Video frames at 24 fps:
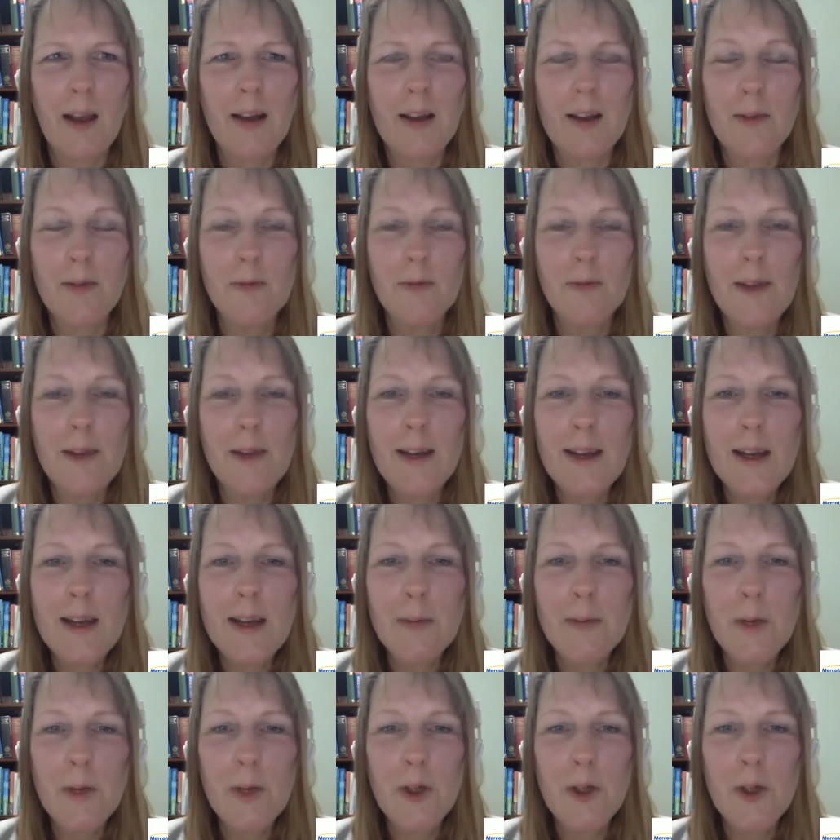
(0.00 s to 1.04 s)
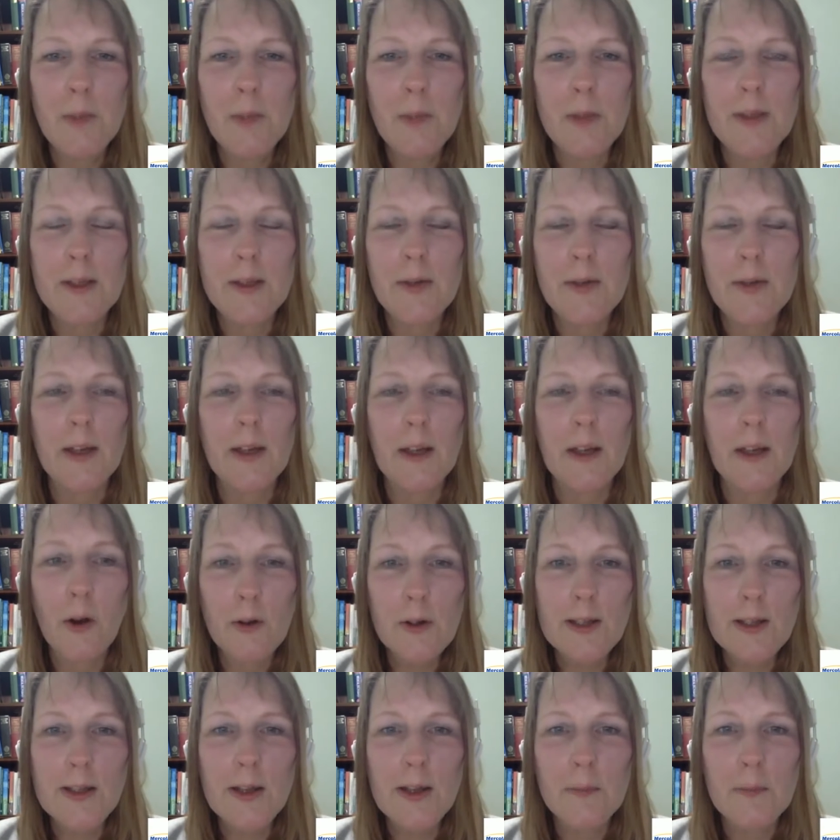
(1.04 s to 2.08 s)
really, we should be doing
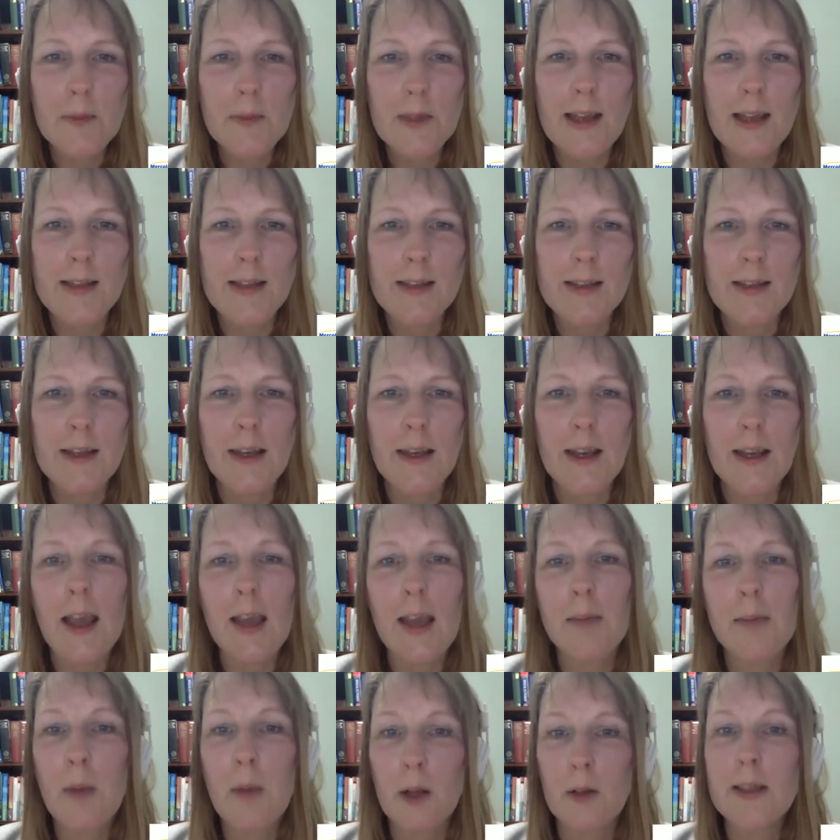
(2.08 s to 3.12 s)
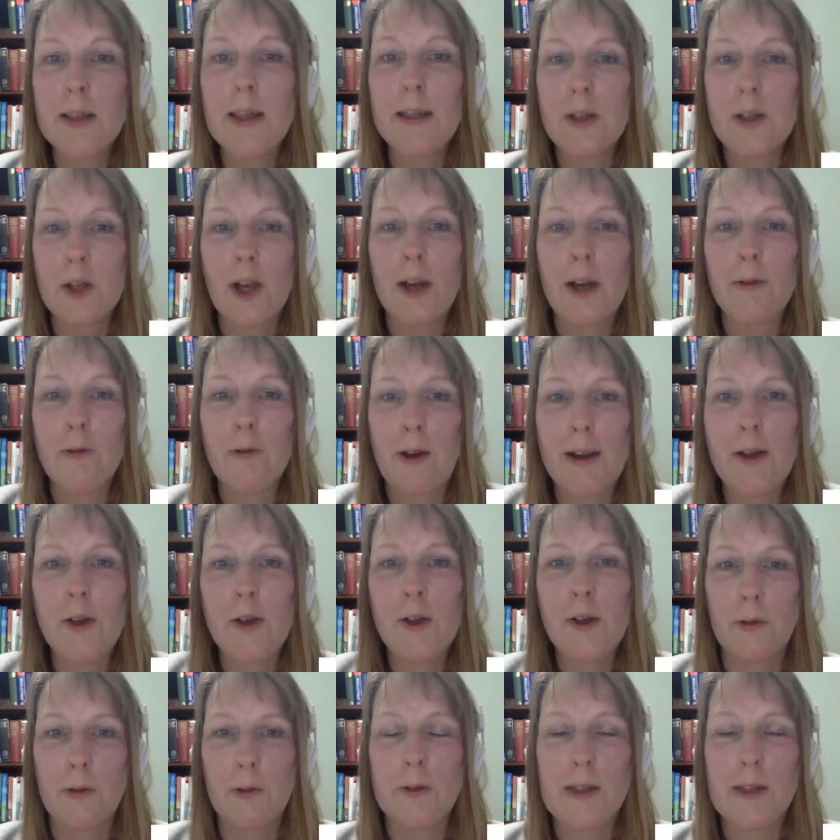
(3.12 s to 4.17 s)
long-term testing and
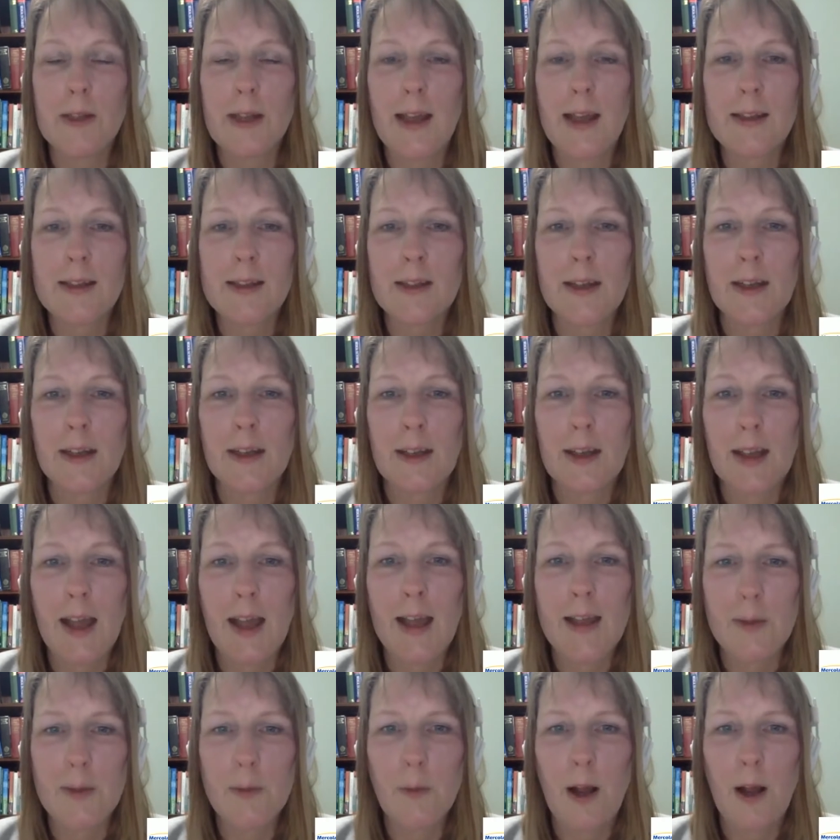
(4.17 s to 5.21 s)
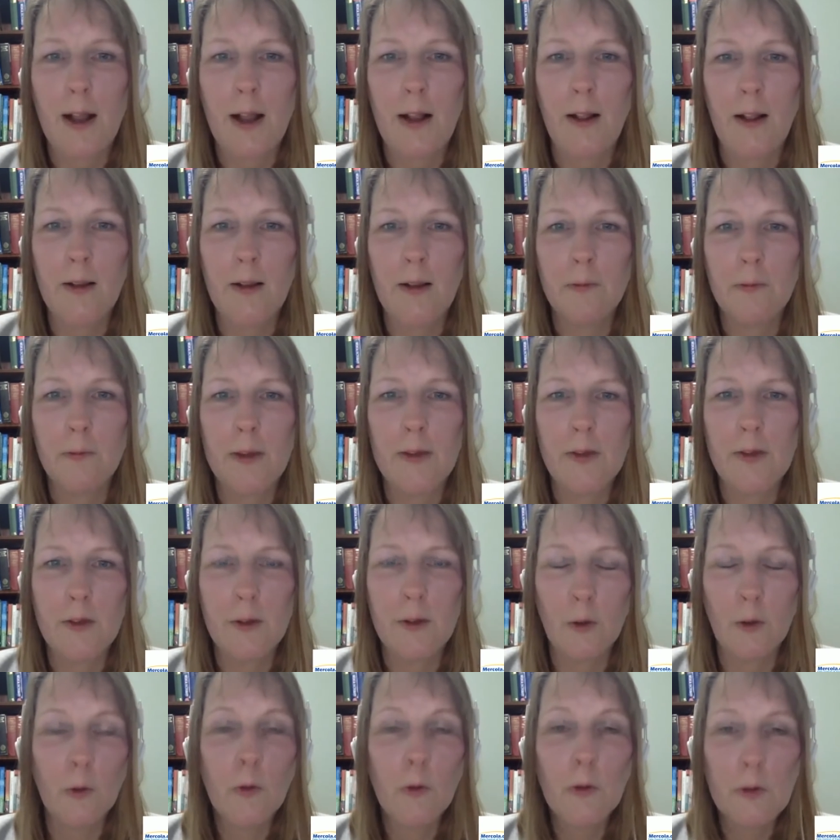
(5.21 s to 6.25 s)
multi-generational testing as well with
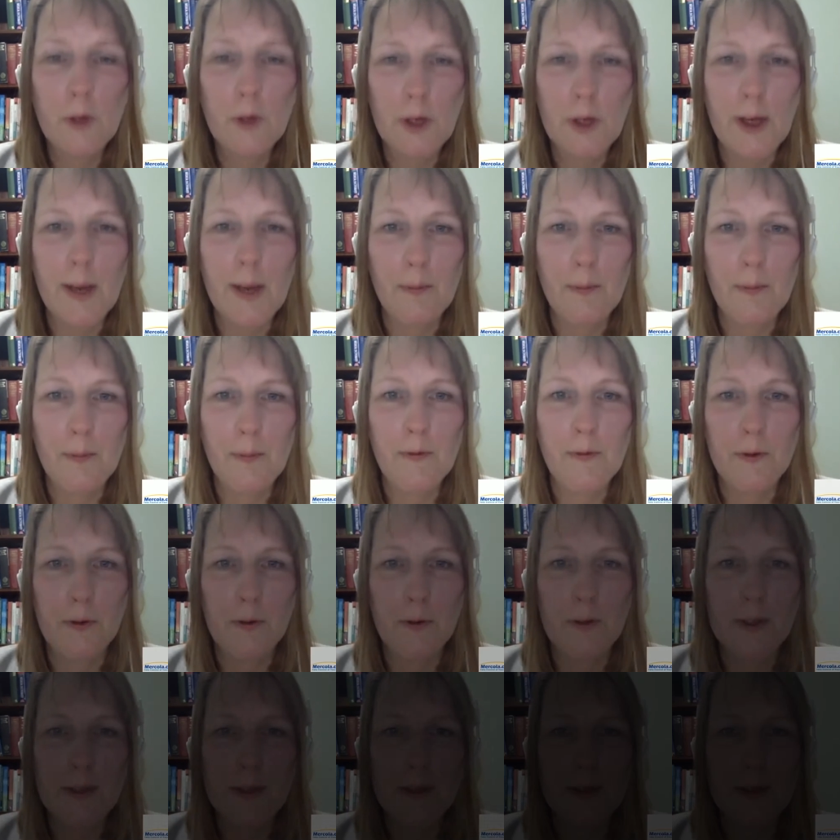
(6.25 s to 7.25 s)
all GM foods.